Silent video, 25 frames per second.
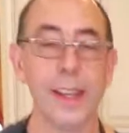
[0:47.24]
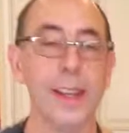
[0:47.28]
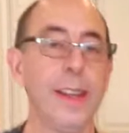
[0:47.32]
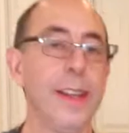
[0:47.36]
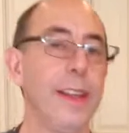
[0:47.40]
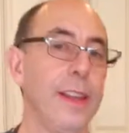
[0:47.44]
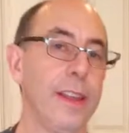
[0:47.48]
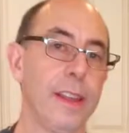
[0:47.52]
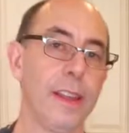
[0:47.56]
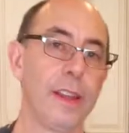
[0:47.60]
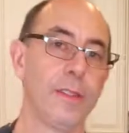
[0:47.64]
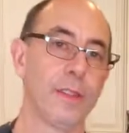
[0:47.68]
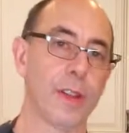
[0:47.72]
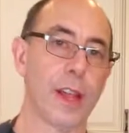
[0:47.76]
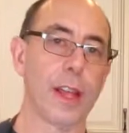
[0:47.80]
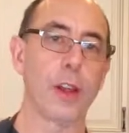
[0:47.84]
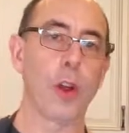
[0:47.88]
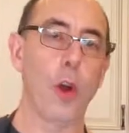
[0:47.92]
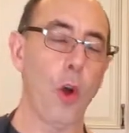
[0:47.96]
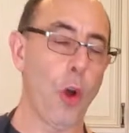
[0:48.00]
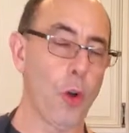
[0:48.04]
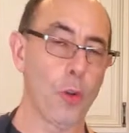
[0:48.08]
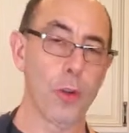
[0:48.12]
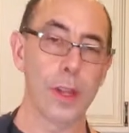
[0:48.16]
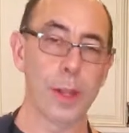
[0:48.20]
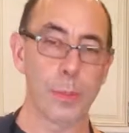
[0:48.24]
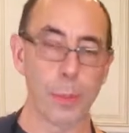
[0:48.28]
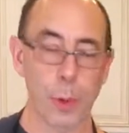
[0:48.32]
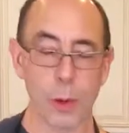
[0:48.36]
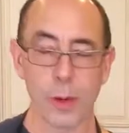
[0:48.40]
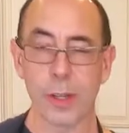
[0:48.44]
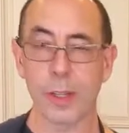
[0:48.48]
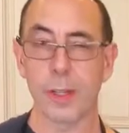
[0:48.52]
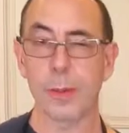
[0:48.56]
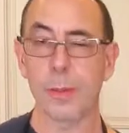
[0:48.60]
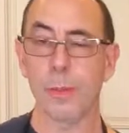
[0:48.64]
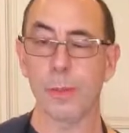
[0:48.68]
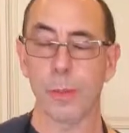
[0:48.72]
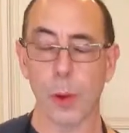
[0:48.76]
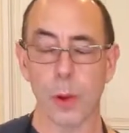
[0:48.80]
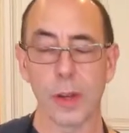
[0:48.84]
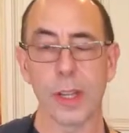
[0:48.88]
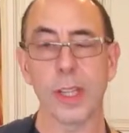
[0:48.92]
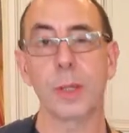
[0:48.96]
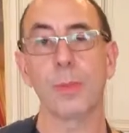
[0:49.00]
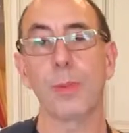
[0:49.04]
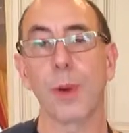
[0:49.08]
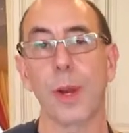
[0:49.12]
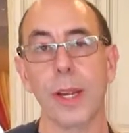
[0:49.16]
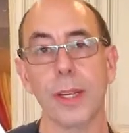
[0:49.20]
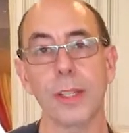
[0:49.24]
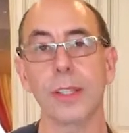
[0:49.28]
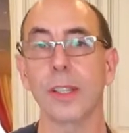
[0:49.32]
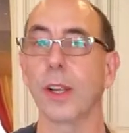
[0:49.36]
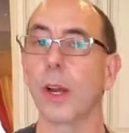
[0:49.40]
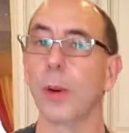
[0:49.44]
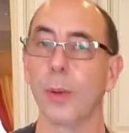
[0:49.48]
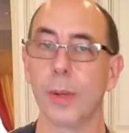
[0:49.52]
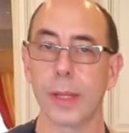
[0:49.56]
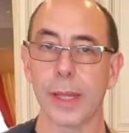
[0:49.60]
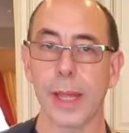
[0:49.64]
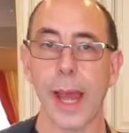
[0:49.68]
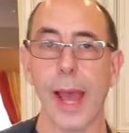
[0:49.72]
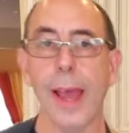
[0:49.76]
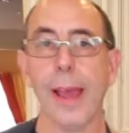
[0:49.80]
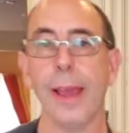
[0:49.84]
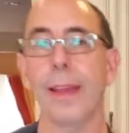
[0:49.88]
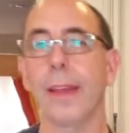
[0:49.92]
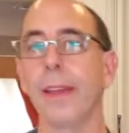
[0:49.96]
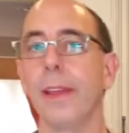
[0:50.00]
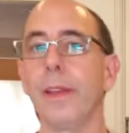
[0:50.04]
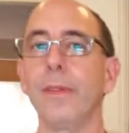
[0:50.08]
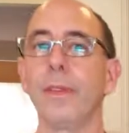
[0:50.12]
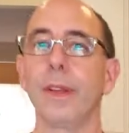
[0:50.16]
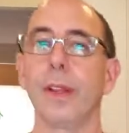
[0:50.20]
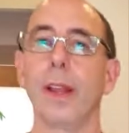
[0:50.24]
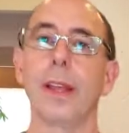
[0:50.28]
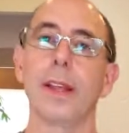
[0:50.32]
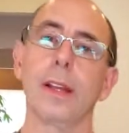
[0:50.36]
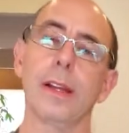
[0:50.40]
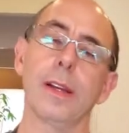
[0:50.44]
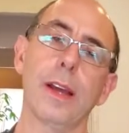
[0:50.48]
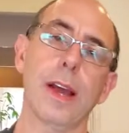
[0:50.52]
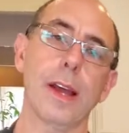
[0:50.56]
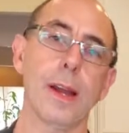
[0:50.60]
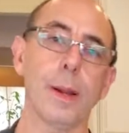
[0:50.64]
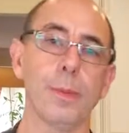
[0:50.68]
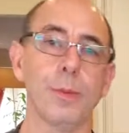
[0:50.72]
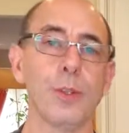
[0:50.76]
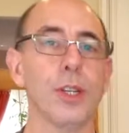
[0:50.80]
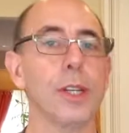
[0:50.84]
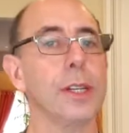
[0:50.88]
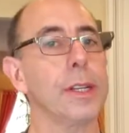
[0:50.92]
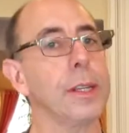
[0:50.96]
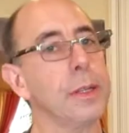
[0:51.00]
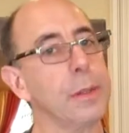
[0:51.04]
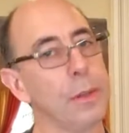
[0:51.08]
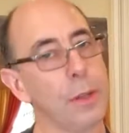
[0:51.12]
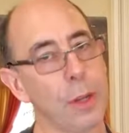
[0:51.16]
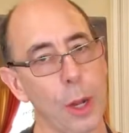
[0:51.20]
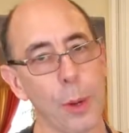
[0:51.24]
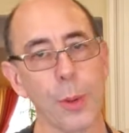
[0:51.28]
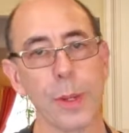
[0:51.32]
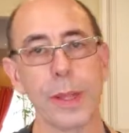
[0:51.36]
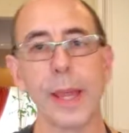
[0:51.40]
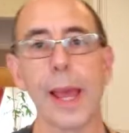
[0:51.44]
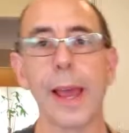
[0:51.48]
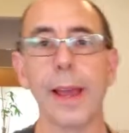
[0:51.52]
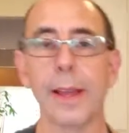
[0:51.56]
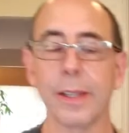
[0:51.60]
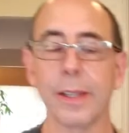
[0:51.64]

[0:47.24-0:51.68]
it. If you like only boneless breasts, go with that. If you like cut up chicken, go with that,